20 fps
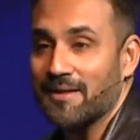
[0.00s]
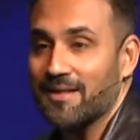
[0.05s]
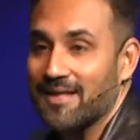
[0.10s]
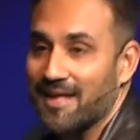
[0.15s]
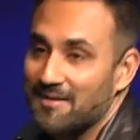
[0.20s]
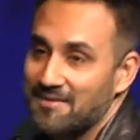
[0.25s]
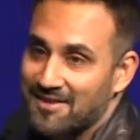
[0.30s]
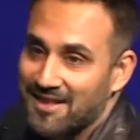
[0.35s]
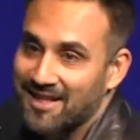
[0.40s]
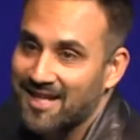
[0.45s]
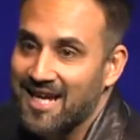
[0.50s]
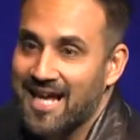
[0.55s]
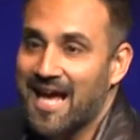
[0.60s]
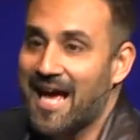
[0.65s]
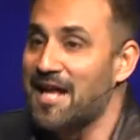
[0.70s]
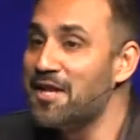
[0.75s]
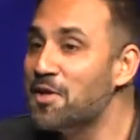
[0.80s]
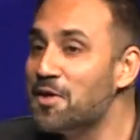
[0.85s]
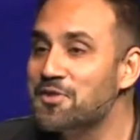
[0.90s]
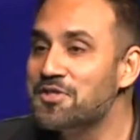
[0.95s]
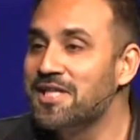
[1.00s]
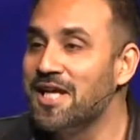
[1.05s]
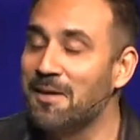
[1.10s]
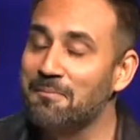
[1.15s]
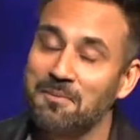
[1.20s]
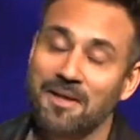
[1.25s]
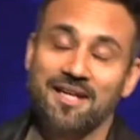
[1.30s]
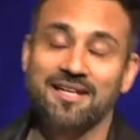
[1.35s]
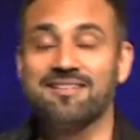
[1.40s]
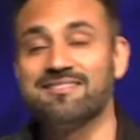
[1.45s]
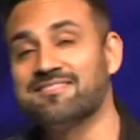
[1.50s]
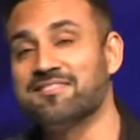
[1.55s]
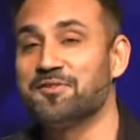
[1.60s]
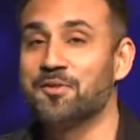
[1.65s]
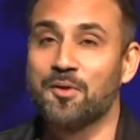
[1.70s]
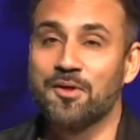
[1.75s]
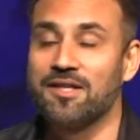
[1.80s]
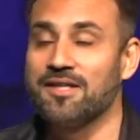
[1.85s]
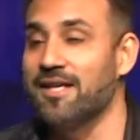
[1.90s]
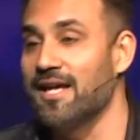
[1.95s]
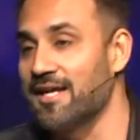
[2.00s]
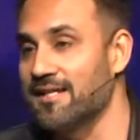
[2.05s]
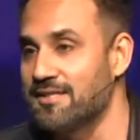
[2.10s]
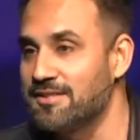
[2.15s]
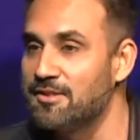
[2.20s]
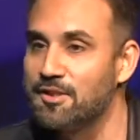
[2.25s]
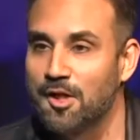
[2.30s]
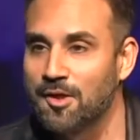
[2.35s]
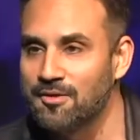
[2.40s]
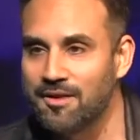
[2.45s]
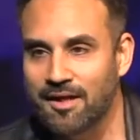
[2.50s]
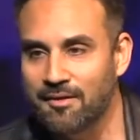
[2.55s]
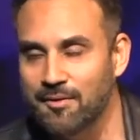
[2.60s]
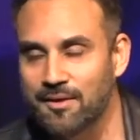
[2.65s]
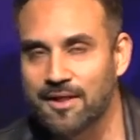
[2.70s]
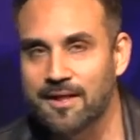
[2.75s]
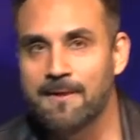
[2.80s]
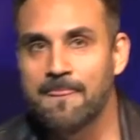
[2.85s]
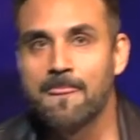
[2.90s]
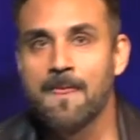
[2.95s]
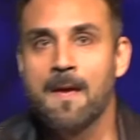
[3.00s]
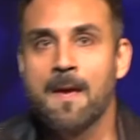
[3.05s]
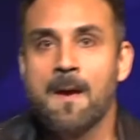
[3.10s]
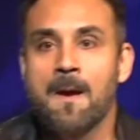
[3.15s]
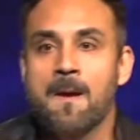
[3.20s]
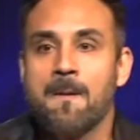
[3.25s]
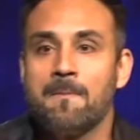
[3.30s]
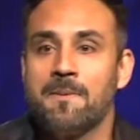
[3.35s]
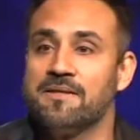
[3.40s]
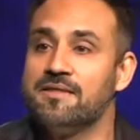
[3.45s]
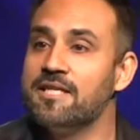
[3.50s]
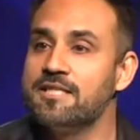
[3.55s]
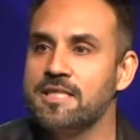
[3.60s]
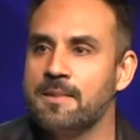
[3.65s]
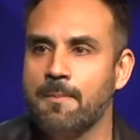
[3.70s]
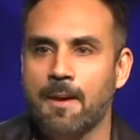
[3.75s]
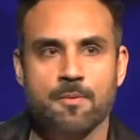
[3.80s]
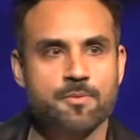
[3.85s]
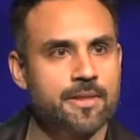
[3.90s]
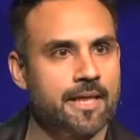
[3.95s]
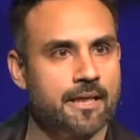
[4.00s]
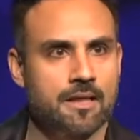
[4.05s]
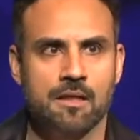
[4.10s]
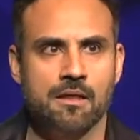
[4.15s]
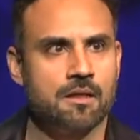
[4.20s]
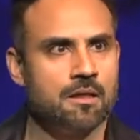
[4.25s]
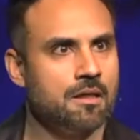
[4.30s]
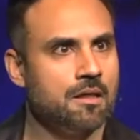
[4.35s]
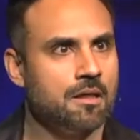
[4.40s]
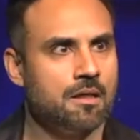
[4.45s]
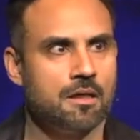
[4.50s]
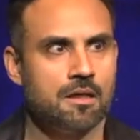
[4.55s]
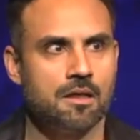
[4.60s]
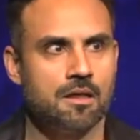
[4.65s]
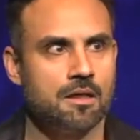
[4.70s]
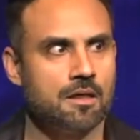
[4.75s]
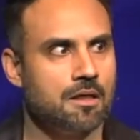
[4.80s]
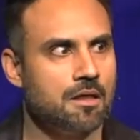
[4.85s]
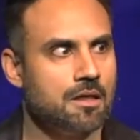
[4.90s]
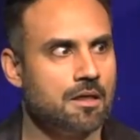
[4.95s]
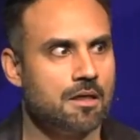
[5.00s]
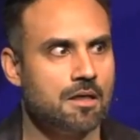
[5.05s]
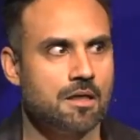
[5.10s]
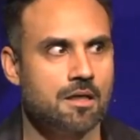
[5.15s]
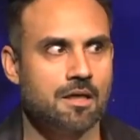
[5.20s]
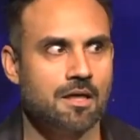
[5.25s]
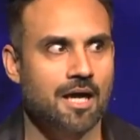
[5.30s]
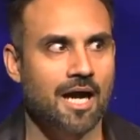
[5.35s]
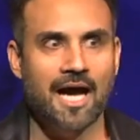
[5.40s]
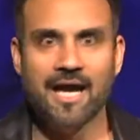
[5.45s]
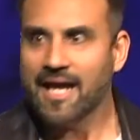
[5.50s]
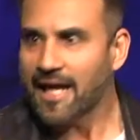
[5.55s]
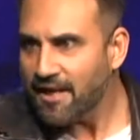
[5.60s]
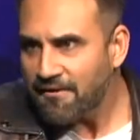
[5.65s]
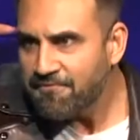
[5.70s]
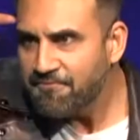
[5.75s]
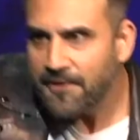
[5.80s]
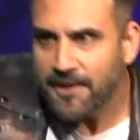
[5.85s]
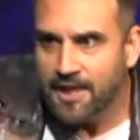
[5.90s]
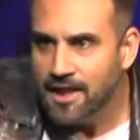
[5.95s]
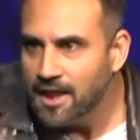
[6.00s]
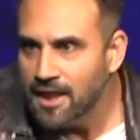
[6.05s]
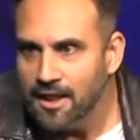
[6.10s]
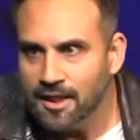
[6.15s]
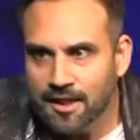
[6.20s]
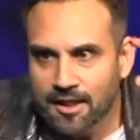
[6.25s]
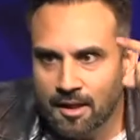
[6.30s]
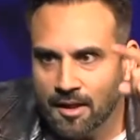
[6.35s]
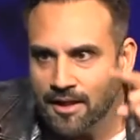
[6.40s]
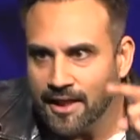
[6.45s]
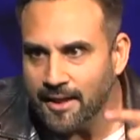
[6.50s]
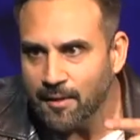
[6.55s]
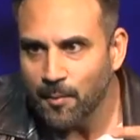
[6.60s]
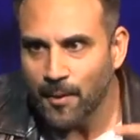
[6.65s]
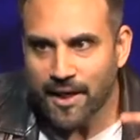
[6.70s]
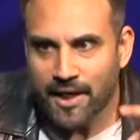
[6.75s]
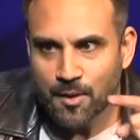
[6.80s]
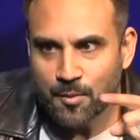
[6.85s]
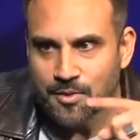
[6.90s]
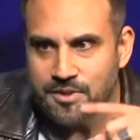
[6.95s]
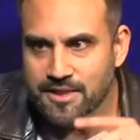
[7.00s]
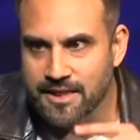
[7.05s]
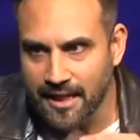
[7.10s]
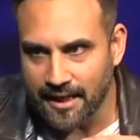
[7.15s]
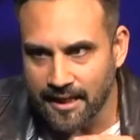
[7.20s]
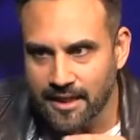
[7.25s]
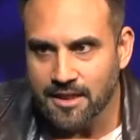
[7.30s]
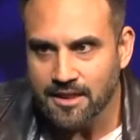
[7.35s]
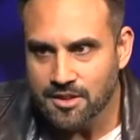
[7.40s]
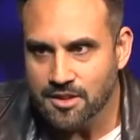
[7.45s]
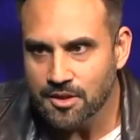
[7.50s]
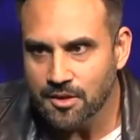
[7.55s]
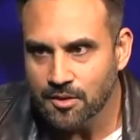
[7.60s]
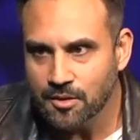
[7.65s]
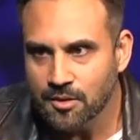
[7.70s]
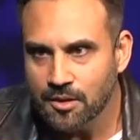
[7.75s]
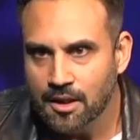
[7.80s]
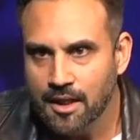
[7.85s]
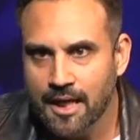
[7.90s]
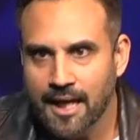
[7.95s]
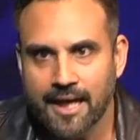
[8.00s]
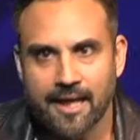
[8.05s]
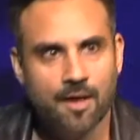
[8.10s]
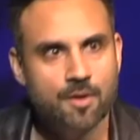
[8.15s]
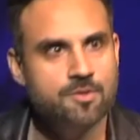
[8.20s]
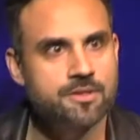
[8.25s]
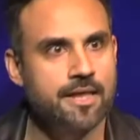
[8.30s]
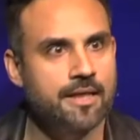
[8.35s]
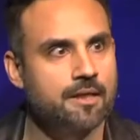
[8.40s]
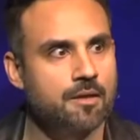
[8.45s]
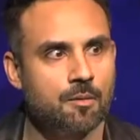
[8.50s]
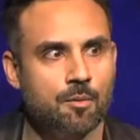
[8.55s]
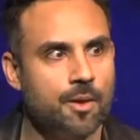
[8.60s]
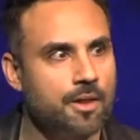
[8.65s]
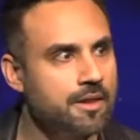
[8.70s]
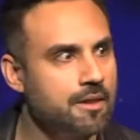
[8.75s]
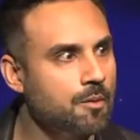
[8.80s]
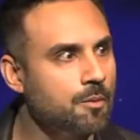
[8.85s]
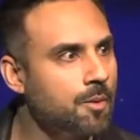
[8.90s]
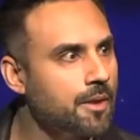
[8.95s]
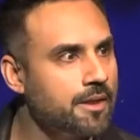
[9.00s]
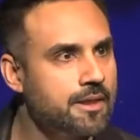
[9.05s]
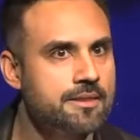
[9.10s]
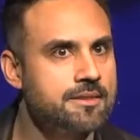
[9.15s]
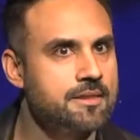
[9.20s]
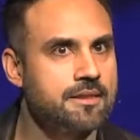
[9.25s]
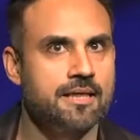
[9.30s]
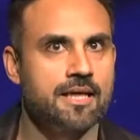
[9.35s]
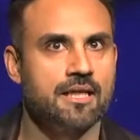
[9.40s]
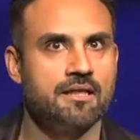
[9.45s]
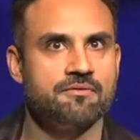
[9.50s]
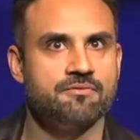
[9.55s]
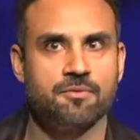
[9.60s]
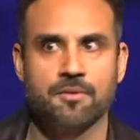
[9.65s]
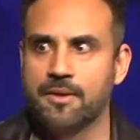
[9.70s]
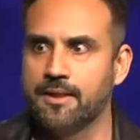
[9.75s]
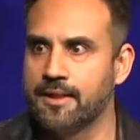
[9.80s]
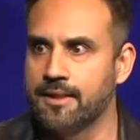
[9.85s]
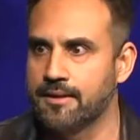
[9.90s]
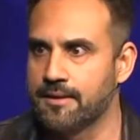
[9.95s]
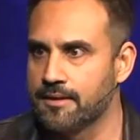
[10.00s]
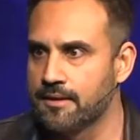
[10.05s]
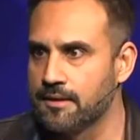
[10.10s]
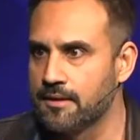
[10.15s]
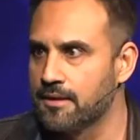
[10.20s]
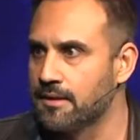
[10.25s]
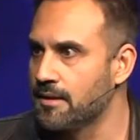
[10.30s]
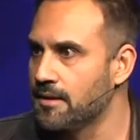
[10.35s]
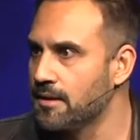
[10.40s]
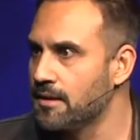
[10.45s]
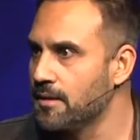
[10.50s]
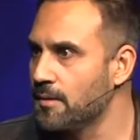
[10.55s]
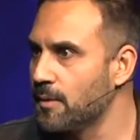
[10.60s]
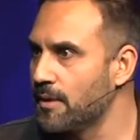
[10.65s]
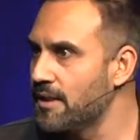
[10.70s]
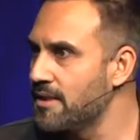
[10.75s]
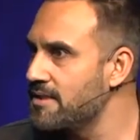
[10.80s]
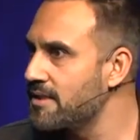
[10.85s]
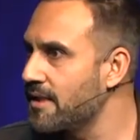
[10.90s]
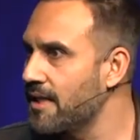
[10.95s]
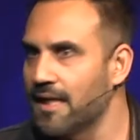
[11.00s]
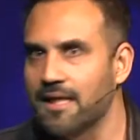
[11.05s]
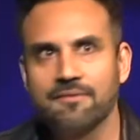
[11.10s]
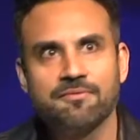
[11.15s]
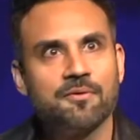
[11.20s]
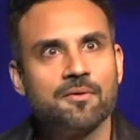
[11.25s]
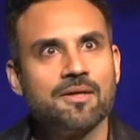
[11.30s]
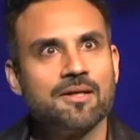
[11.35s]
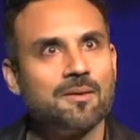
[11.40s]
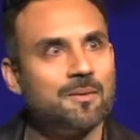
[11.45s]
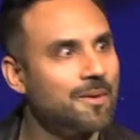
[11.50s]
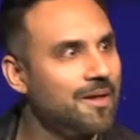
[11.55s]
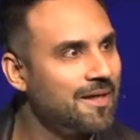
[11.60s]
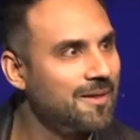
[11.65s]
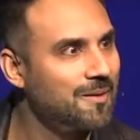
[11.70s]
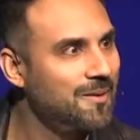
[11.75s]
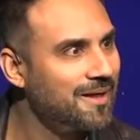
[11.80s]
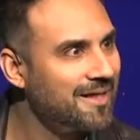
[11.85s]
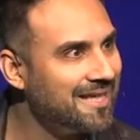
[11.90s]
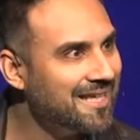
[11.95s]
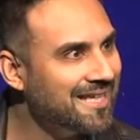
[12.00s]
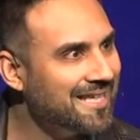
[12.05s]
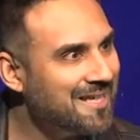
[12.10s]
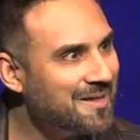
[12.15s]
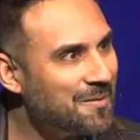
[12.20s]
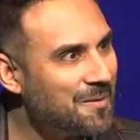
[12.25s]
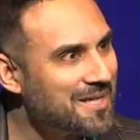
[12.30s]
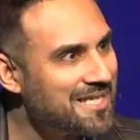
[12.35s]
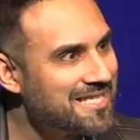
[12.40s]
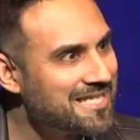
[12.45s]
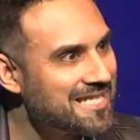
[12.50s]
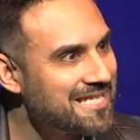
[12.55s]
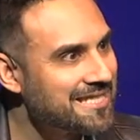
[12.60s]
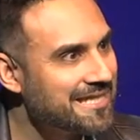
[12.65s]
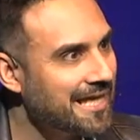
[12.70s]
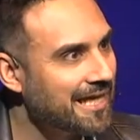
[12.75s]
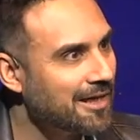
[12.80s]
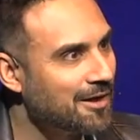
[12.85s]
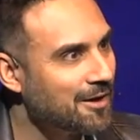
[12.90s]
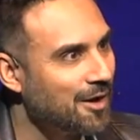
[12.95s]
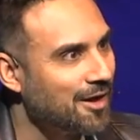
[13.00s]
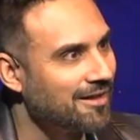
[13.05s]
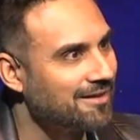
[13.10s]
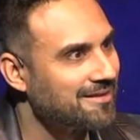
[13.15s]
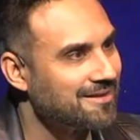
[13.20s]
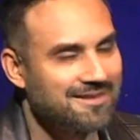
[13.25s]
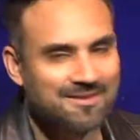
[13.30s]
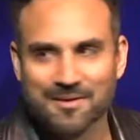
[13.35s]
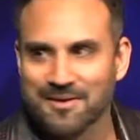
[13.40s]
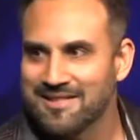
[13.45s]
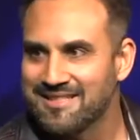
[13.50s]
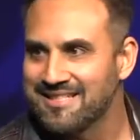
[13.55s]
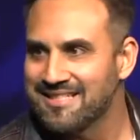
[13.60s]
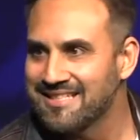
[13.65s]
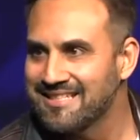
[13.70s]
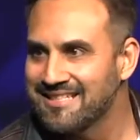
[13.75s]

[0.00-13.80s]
I was like, and usually I'm like, sort of, yes. No, not really. But this time I was like, I kind of figured like where he was getting to. And I was like, what is a California? What is a California? What is this thing called? What is this?